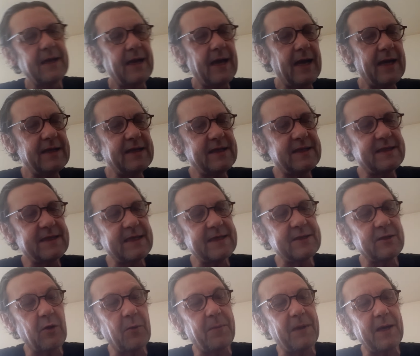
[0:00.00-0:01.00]
and it
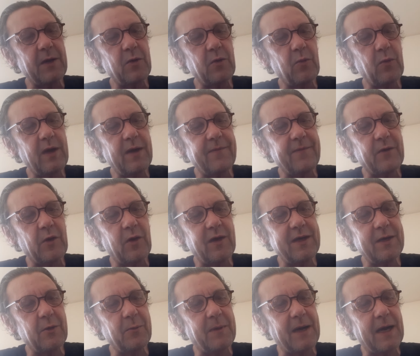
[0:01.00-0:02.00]
says a better way of
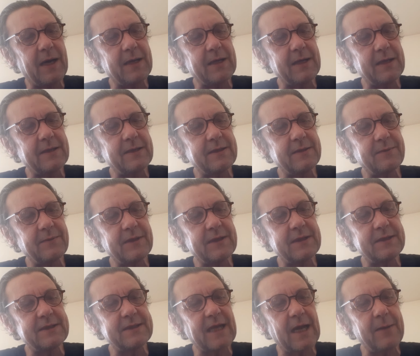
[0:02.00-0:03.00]
going about it. It
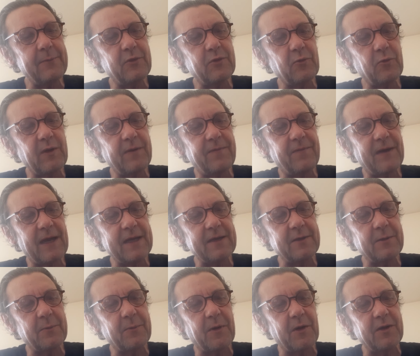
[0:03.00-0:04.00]
is time to
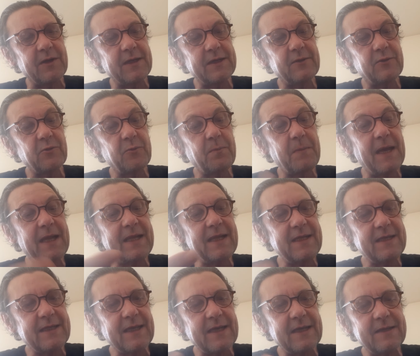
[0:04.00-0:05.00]
reflect upon it, to
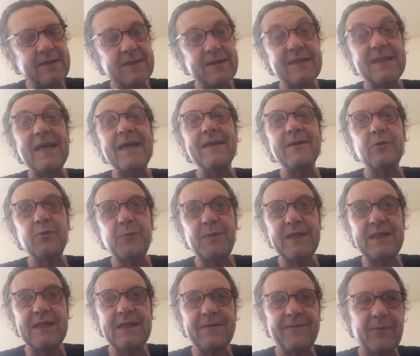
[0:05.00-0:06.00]
meditate, dare to
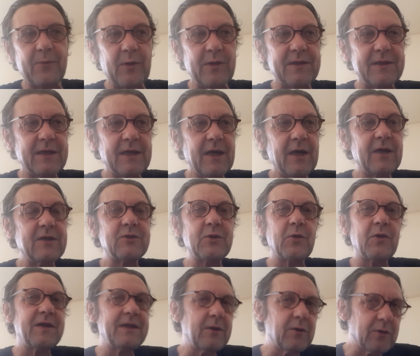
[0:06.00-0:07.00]
be different.
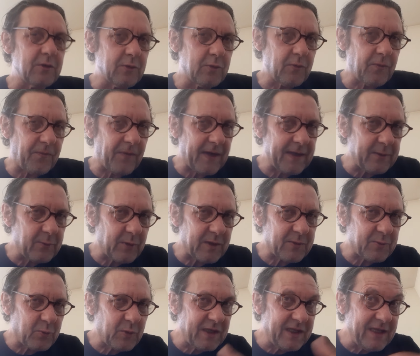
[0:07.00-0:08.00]
So in order to find
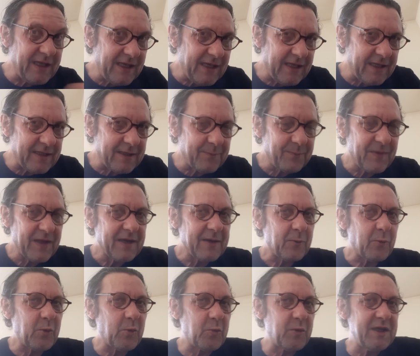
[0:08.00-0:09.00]
what we need,
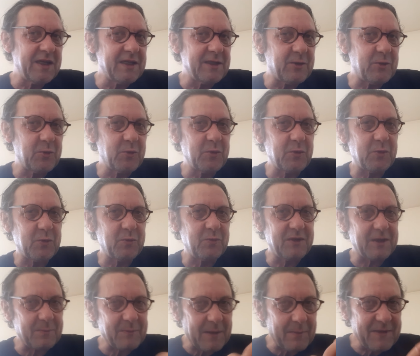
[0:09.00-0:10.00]
we need to,
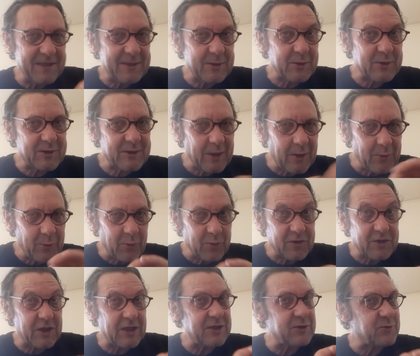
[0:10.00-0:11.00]
sometimes it's a subtle
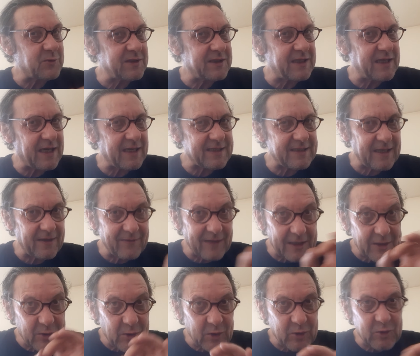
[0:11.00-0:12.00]
change within ourselves
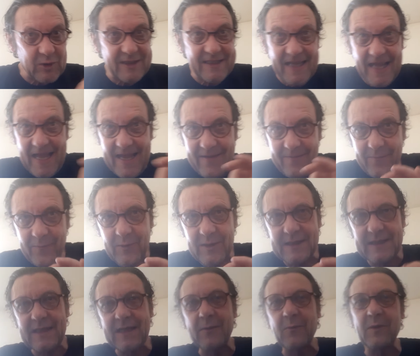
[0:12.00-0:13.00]
that changes
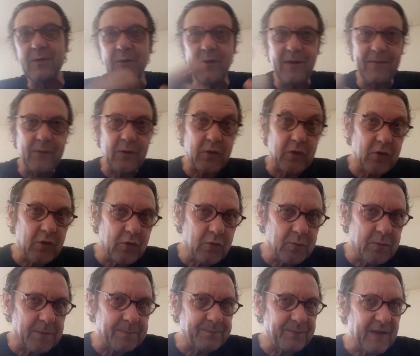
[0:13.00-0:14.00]
everything. When you have a
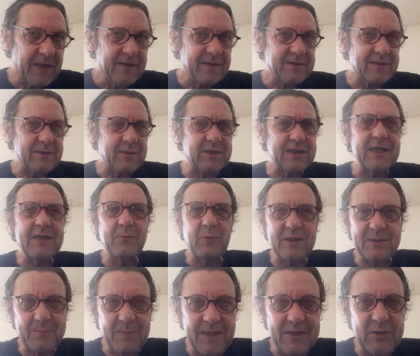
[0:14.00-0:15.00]
cube, so I think it
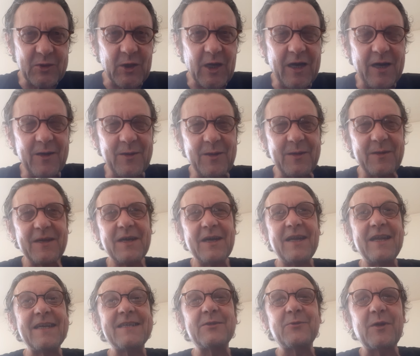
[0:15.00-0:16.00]
was Bashar,
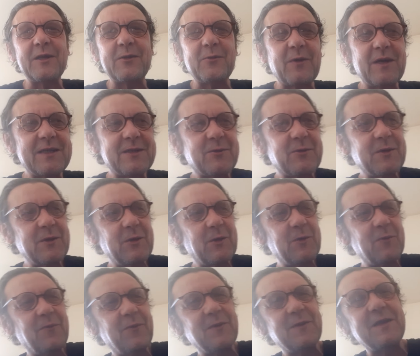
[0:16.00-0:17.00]
an
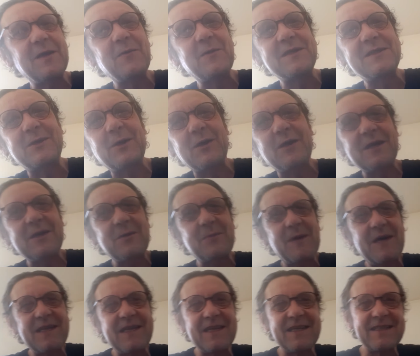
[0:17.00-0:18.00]
extraterrestrial, that was talking
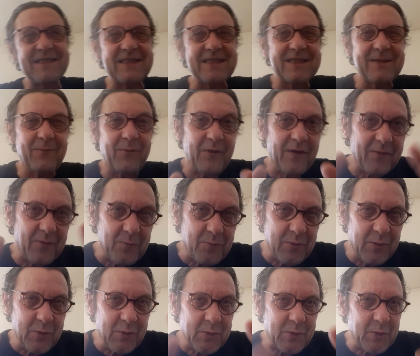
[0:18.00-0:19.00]
about that. It says if you have a
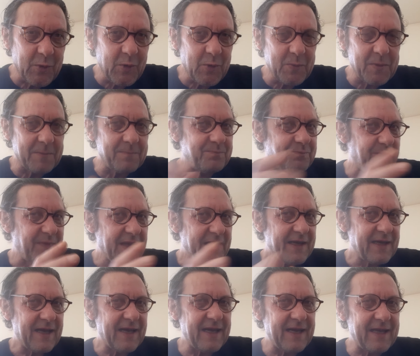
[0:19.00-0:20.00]
blue cube,
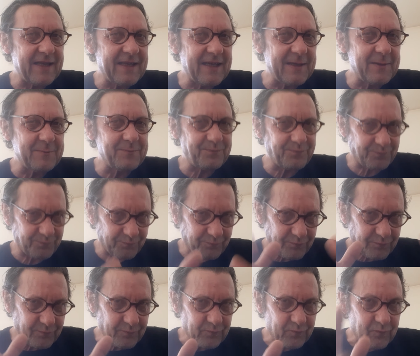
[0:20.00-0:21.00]
and then
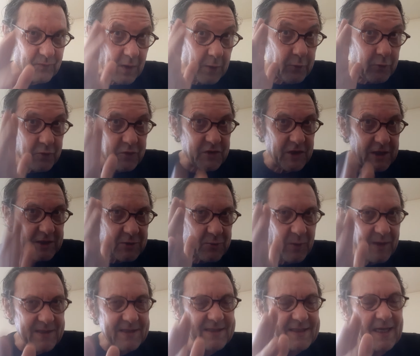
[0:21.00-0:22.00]
you change
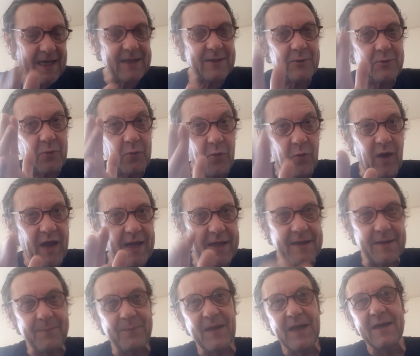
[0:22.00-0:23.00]
one side to
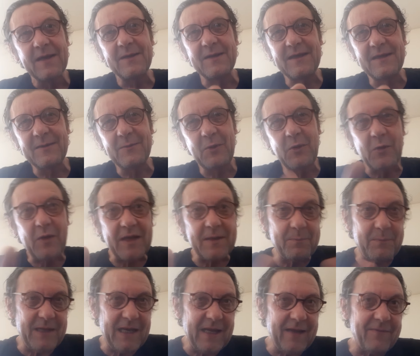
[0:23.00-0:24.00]
red, you
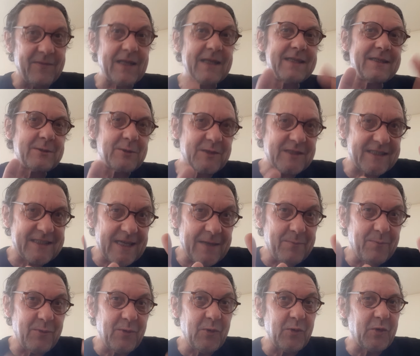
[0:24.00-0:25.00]
can believe that it's the
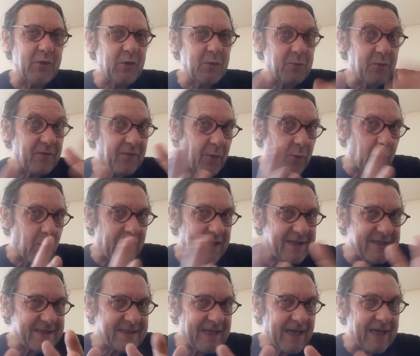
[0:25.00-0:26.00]
same blue cube with a
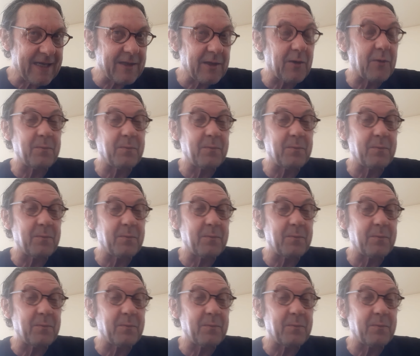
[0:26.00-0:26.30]
red side,